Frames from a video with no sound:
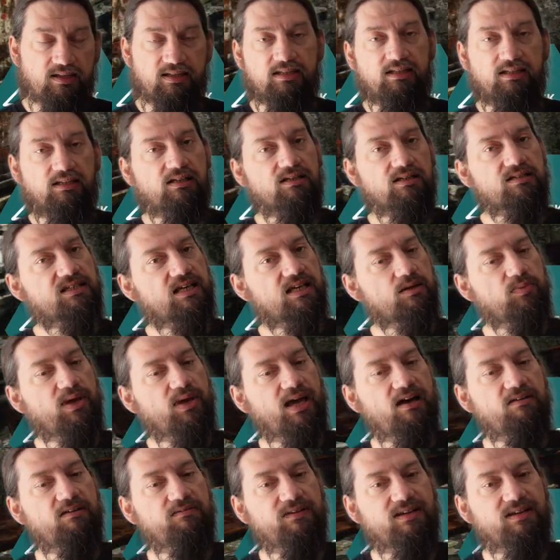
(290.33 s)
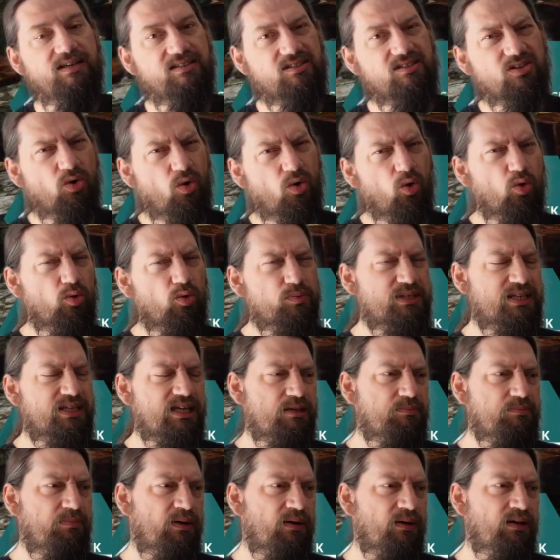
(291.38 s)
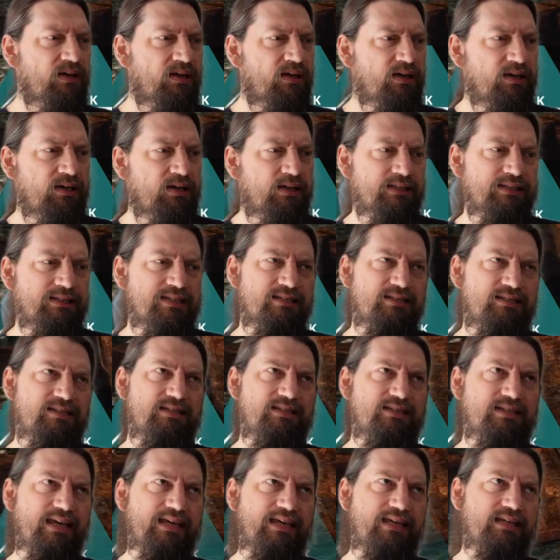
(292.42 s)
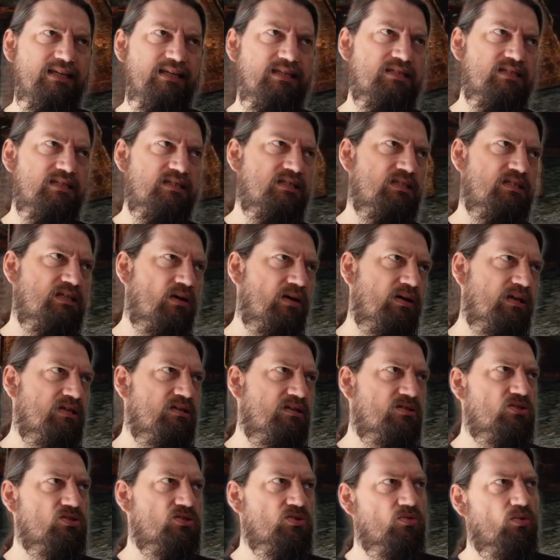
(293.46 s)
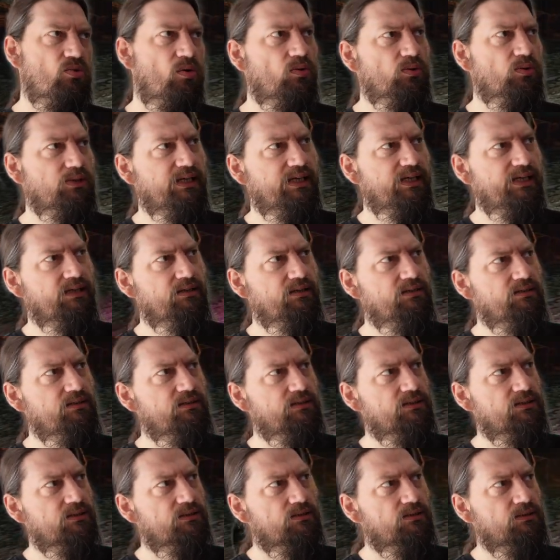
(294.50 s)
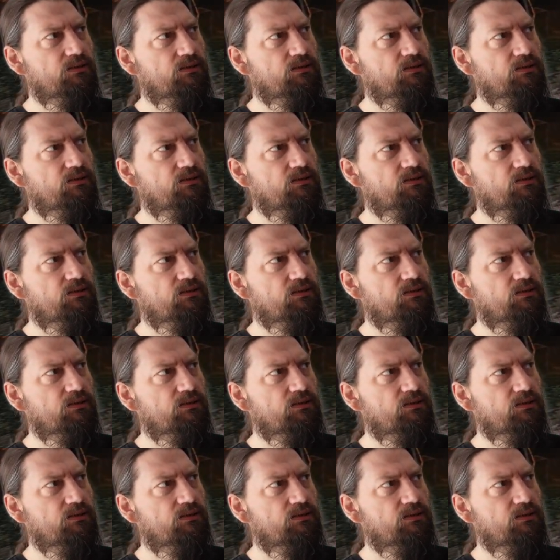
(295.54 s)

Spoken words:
And then the last game we have is Corpse Keeper. This is a side-scrolling